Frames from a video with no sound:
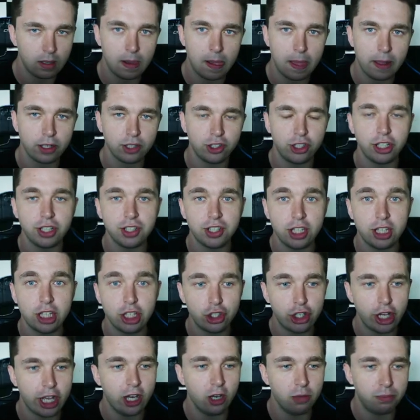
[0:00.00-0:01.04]
So you can see the
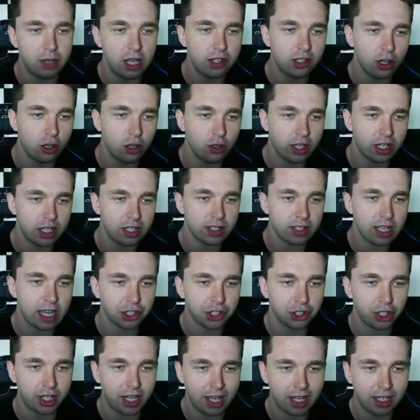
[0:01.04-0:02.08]
JLP token is actually
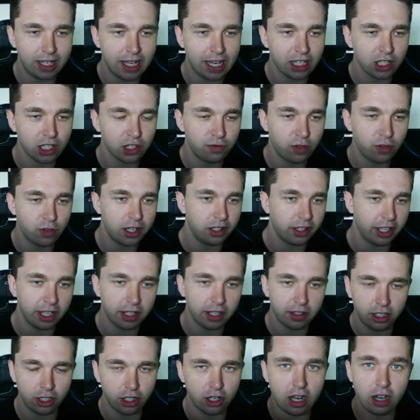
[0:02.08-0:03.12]
an index fund, like
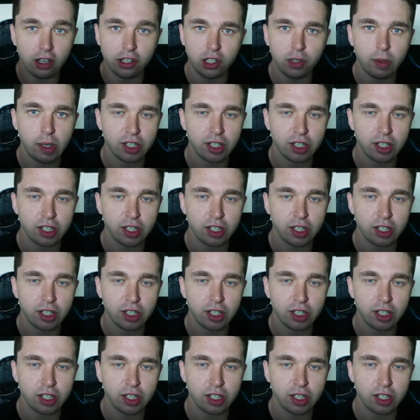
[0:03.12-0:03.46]
you know how US